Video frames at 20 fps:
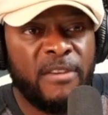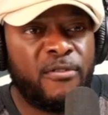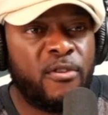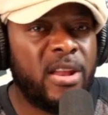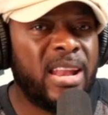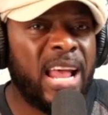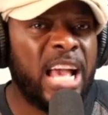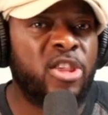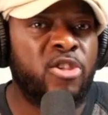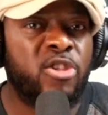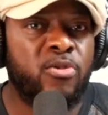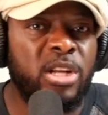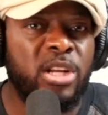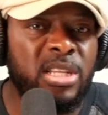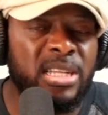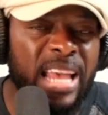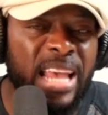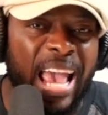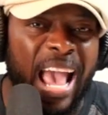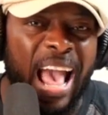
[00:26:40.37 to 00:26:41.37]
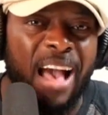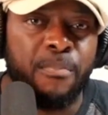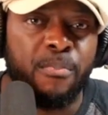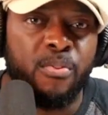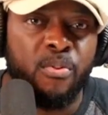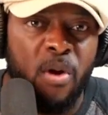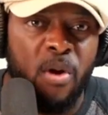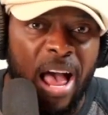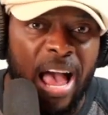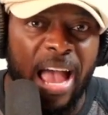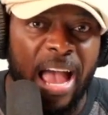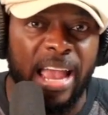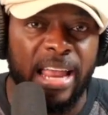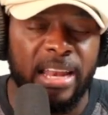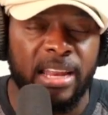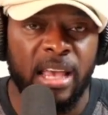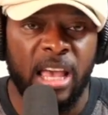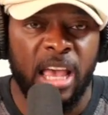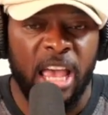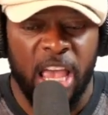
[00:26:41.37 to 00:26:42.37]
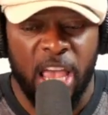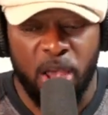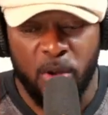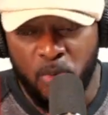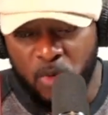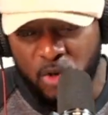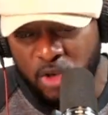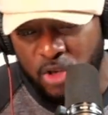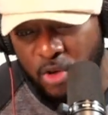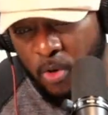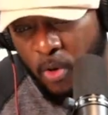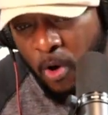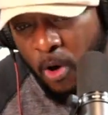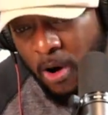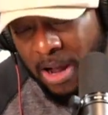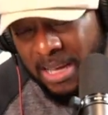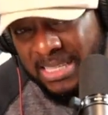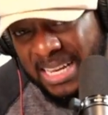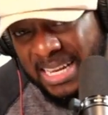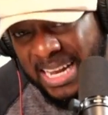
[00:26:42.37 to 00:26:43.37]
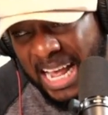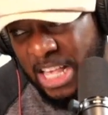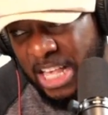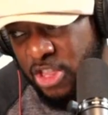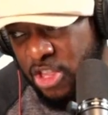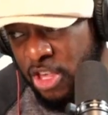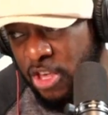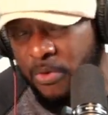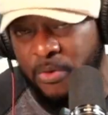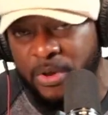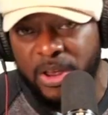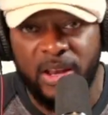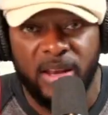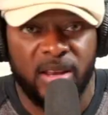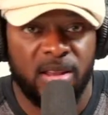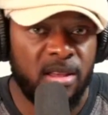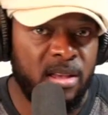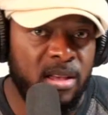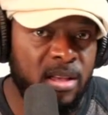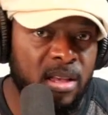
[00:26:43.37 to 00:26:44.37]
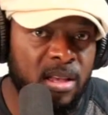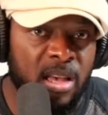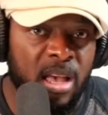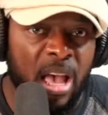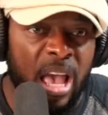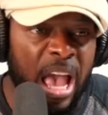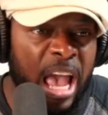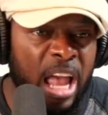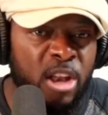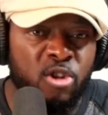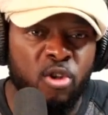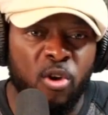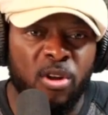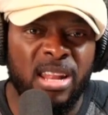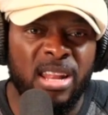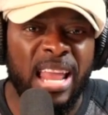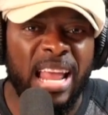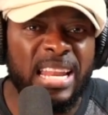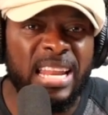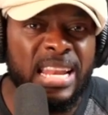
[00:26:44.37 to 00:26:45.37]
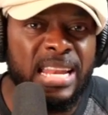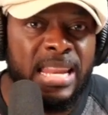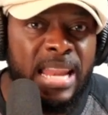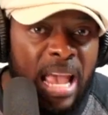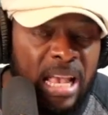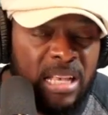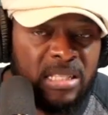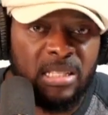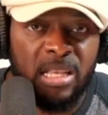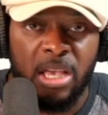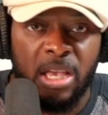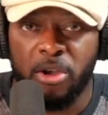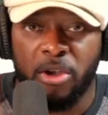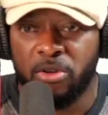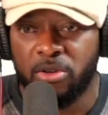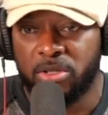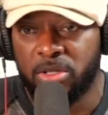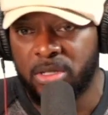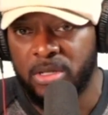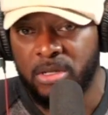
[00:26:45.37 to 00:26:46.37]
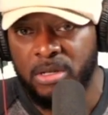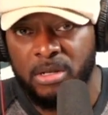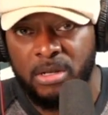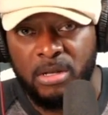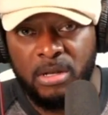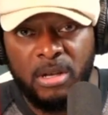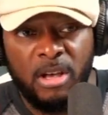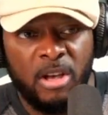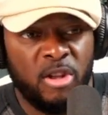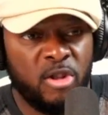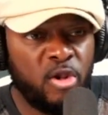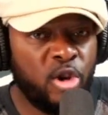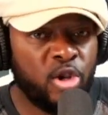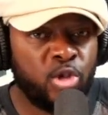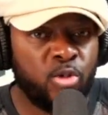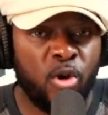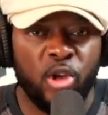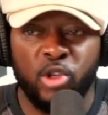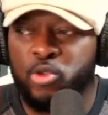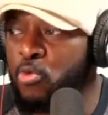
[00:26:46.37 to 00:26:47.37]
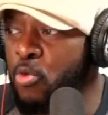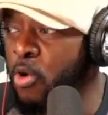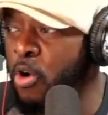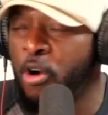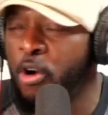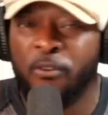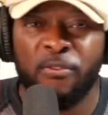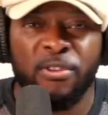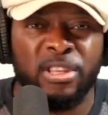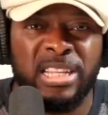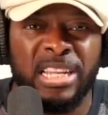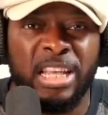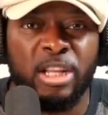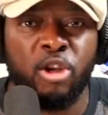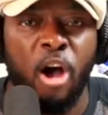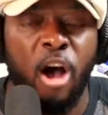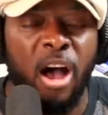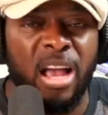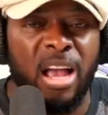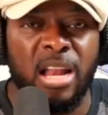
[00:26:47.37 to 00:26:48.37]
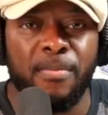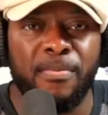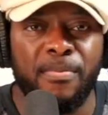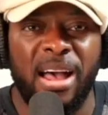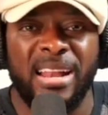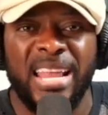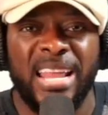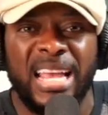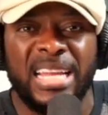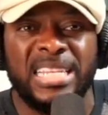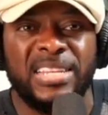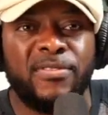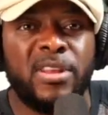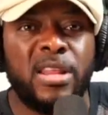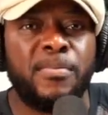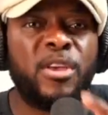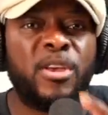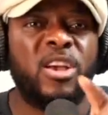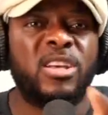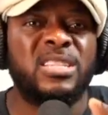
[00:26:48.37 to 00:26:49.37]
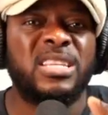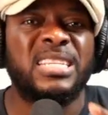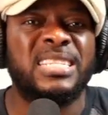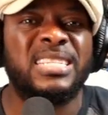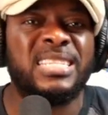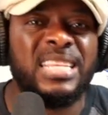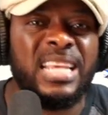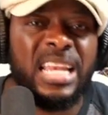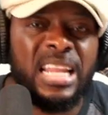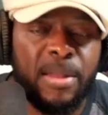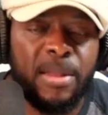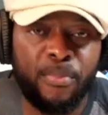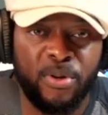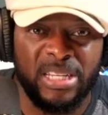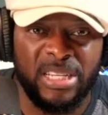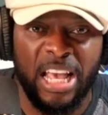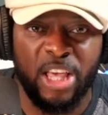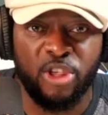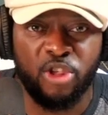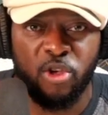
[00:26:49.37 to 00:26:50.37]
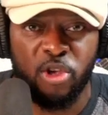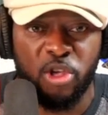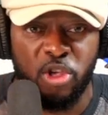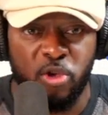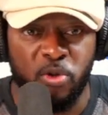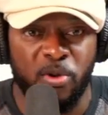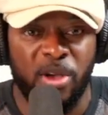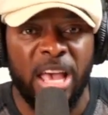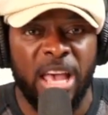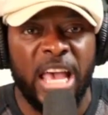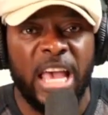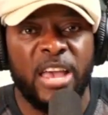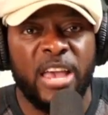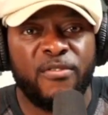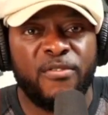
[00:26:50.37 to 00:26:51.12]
If you're a Nigerian today, have pride in who you are as a Nigerian. And don't let the naysayers, those ones who are obviously talking about negativity because they see the potential in you.